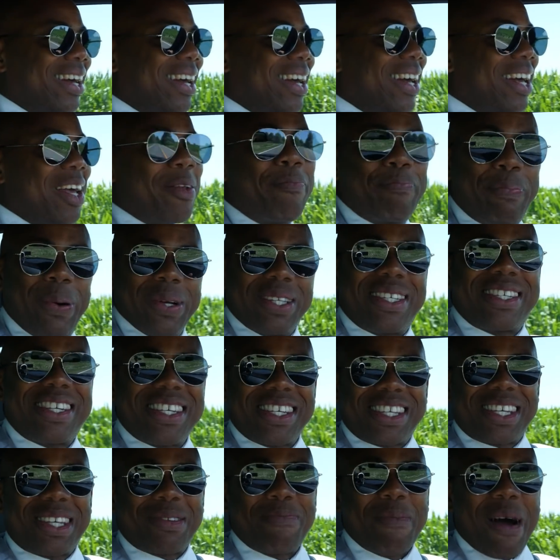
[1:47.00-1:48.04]
it puts a
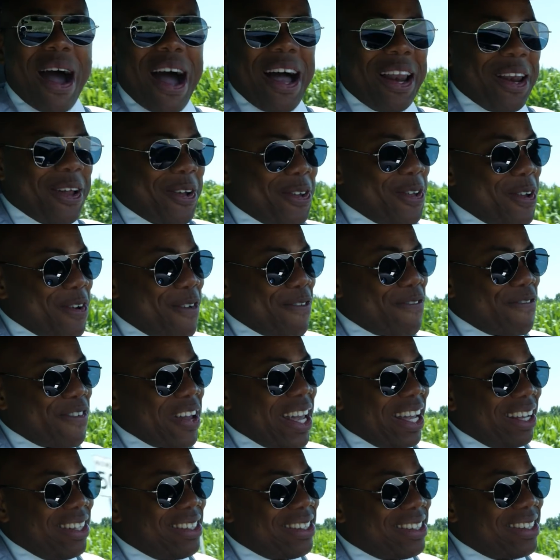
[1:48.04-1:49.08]
smile on your
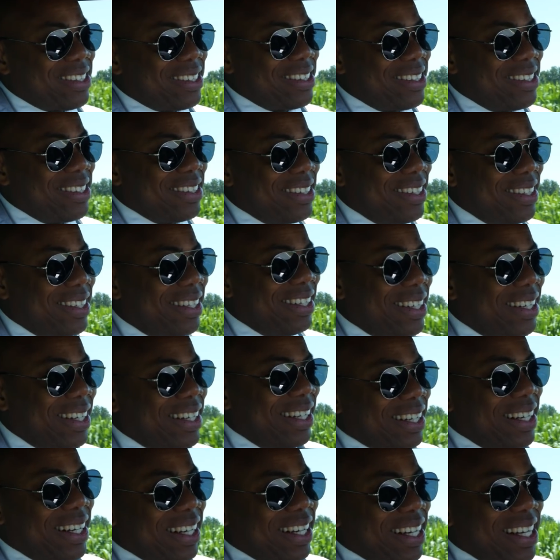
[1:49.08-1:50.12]
face.
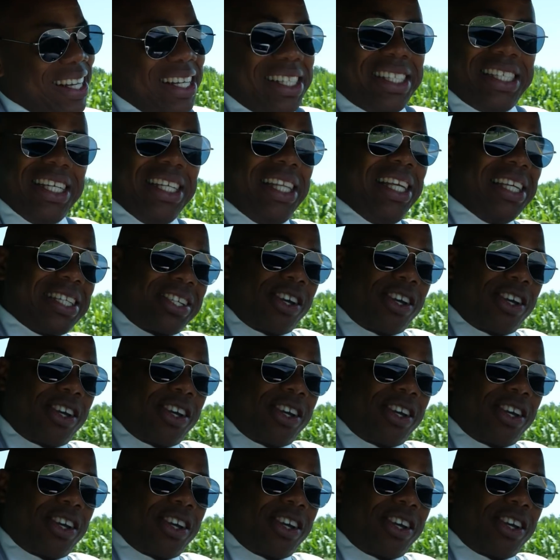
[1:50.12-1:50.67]
You see, this